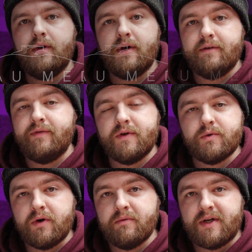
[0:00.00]
Hi folks,
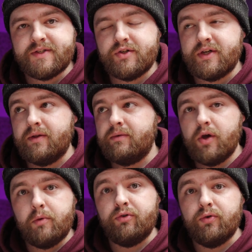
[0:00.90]
welcome back to the channel.
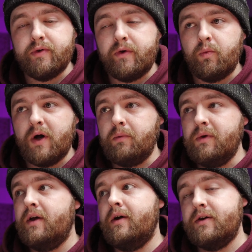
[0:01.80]
Hope you're all doing well.
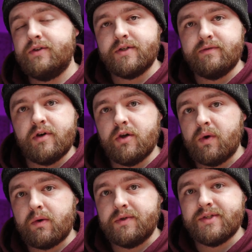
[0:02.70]
Just a very
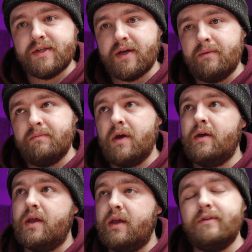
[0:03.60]
quick one today.
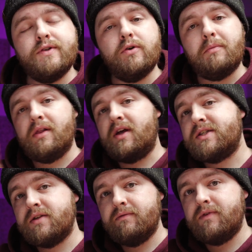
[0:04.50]
If you saw my
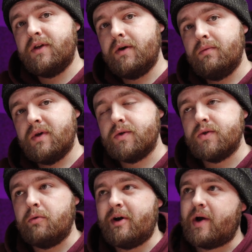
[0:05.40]
last video, it was
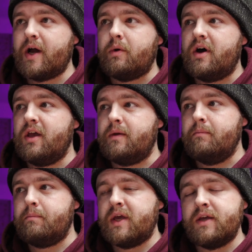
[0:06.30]
all about how I
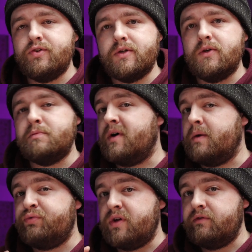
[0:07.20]
pick and choose my
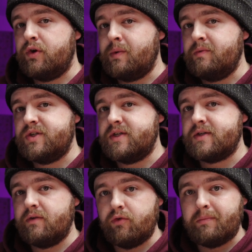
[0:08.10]
preview images
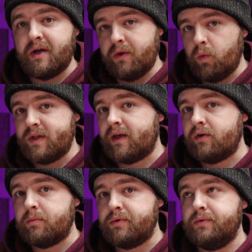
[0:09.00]
for my wedding
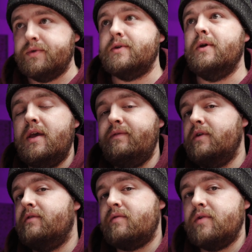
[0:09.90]
couples. If
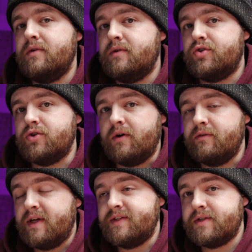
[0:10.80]
you've ever shot
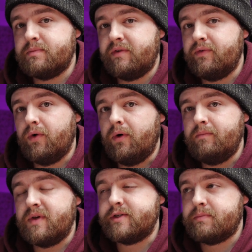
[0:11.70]
events before,
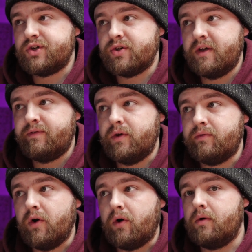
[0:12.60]
especially if you've
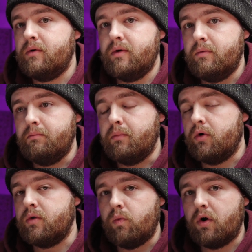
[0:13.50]
got more
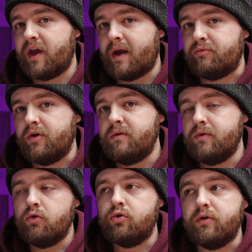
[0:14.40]
than one camera
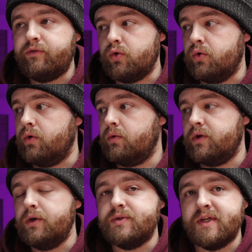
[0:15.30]
or if you're
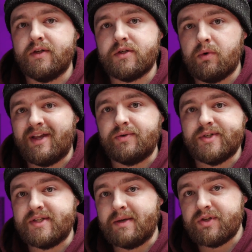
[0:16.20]
using someone
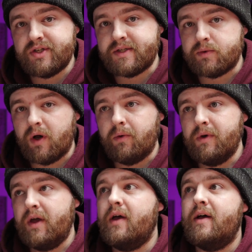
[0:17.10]
else's images as well,
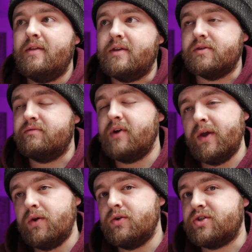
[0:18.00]
there's a very
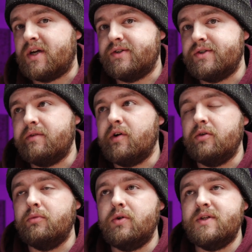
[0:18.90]
good chance you've got
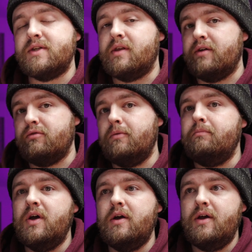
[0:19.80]
them all into Lightroom,
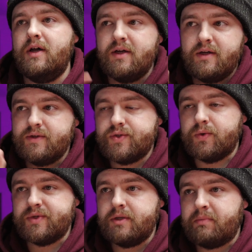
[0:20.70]

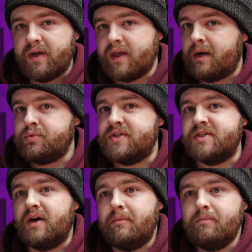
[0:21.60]
sorted by capture
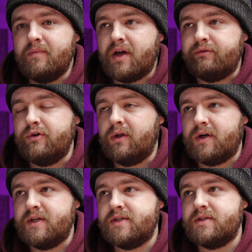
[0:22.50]
time, and
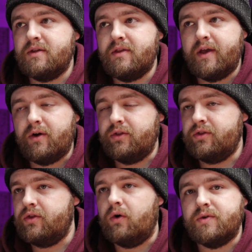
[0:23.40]
realised they are
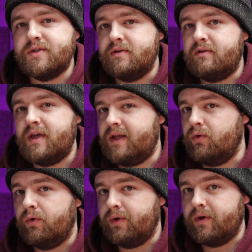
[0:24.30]
not in
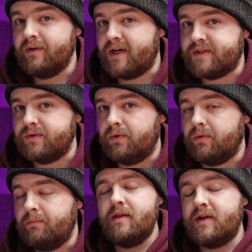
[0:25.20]
order at all.
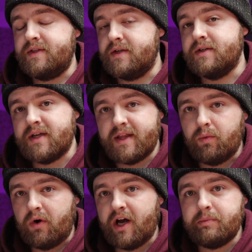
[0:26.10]
That's exactly
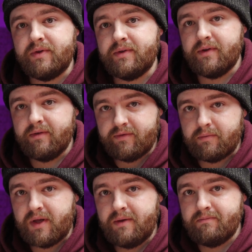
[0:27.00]
what happened for
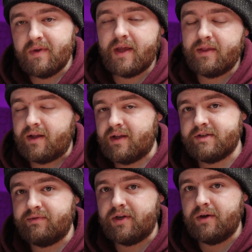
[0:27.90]
me in that last
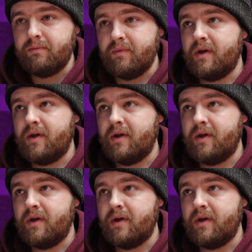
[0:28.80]
video.